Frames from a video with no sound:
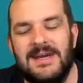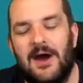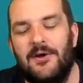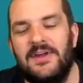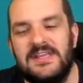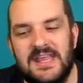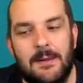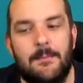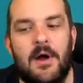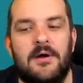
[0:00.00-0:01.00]
I think
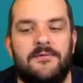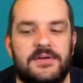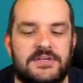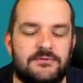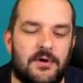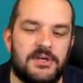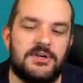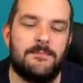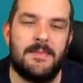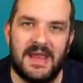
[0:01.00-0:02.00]
Denmark versus
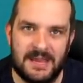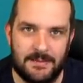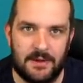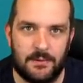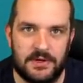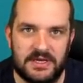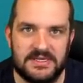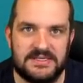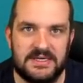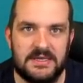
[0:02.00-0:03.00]
Russia, maybe I would have
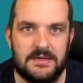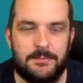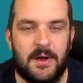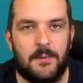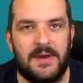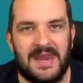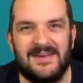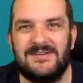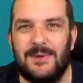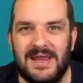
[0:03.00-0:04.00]
considered, but we're going to
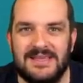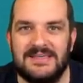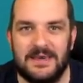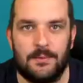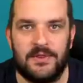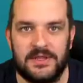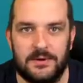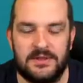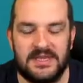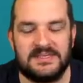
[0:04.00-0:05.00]
have to wait and see what they
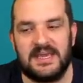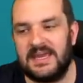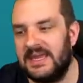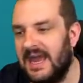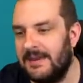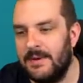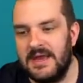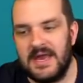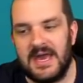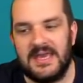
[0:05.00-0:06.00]
do in their second game.
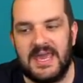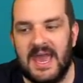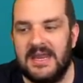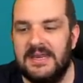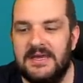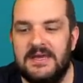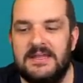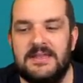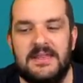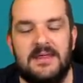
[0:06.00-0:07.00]
Again,
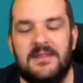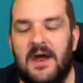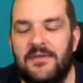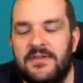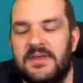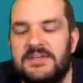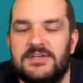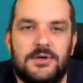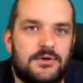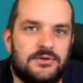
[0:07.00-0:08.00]
I think there's
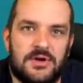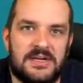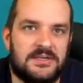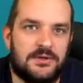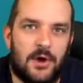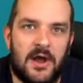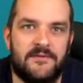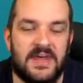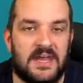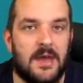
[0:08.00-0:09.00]
two trains of thought. Either
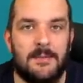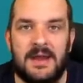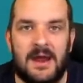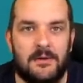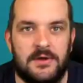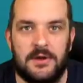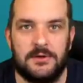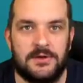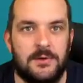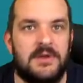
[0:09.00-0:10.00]
they're coming out, you know,
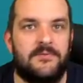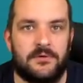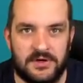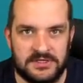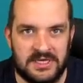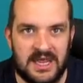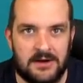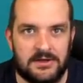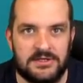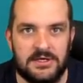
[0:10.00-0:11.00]
doing it for Christian
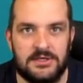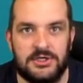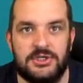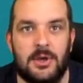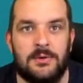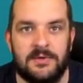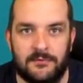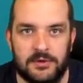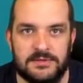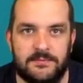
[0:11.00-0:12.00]
Eriksen, just showing they've
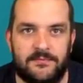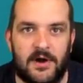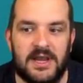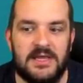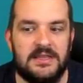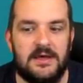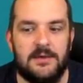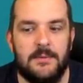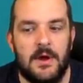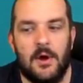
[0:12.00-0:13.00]
got some fight in
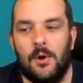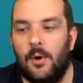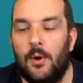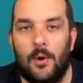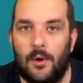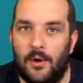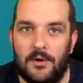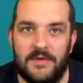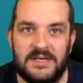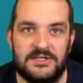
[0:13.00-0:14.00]
them,
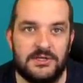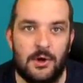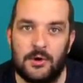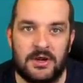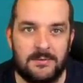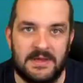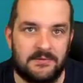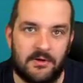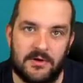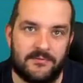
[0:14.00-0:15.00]
or they're just not going to be in the
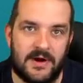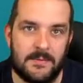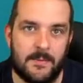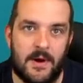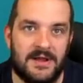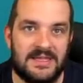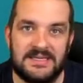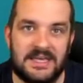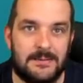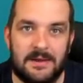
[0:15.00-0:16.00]
right frame of mind. It's
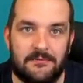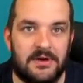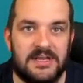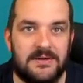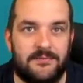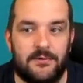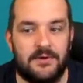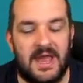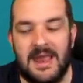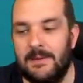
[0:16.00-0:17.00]
going to be a really
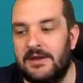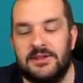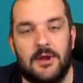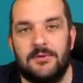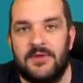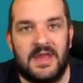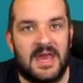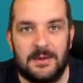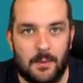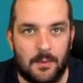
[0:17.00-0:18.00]
difficult game, and I don't think
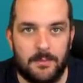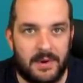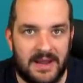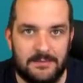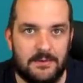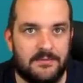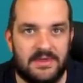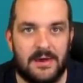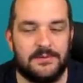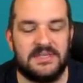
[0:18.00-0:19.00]
anyone would blame them if
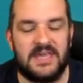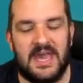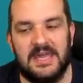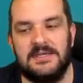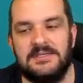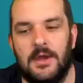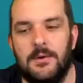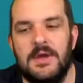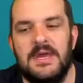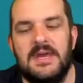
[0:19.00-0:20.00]
that was the case. So
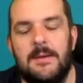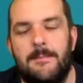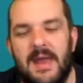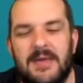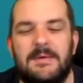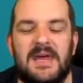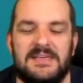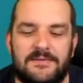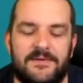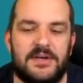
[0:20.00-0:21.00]
maybe
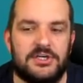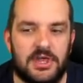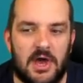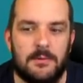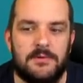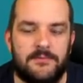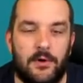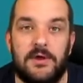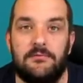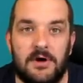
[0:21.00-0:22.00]
that's a fixture that I would
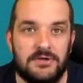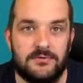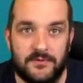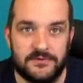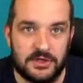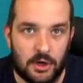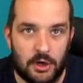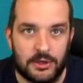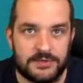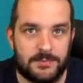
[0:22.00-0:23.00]
avoid. Russia have obviously got a
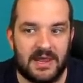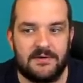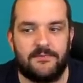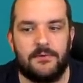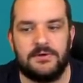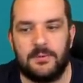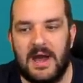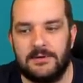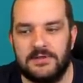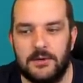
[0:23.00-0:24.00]
lot to play for as
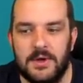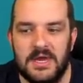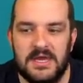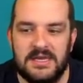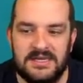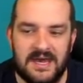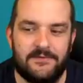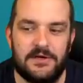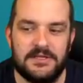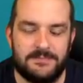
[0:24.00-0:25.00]
well. So
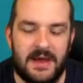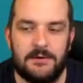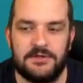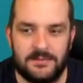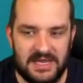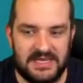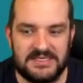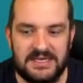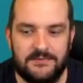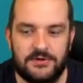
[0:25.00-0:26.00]
Netherlands, Belgium, and
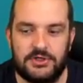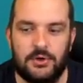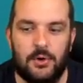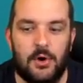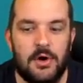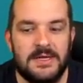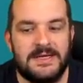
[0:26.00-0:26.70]
Italy for sure.